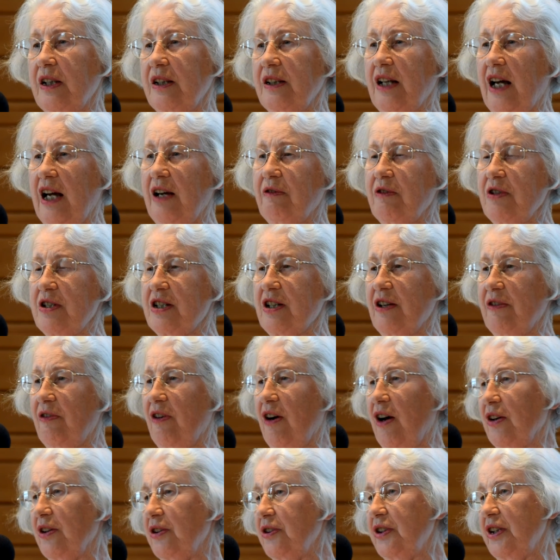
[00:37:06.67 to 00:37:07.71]
and I was a
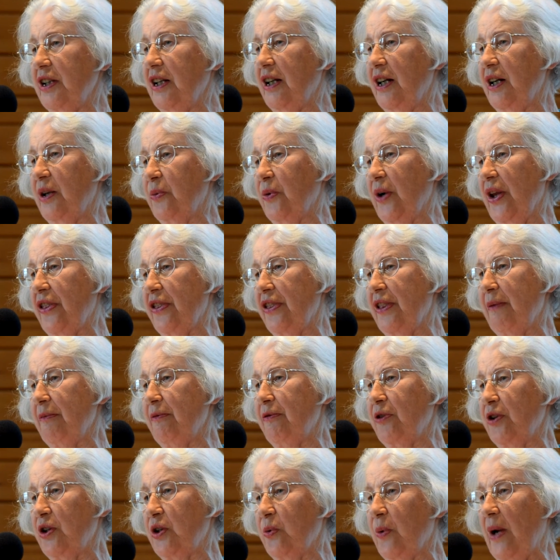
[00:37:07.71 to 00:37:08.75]
volunteer with them
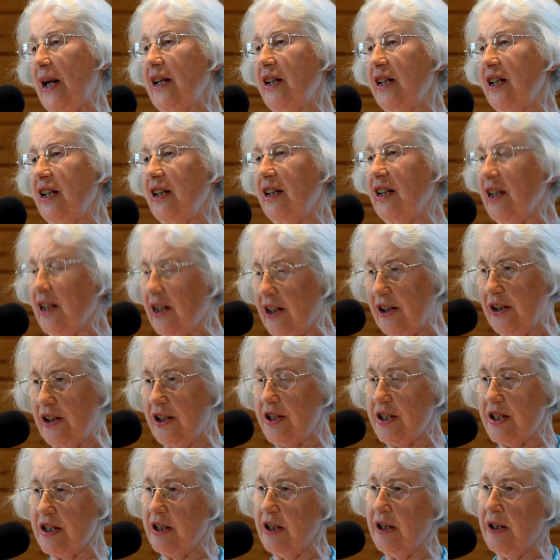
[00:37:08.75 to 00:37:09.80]
for 20
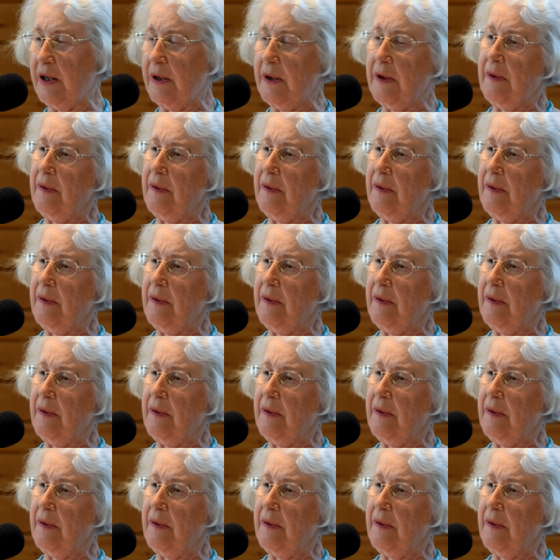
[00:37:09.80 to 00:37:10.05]
years,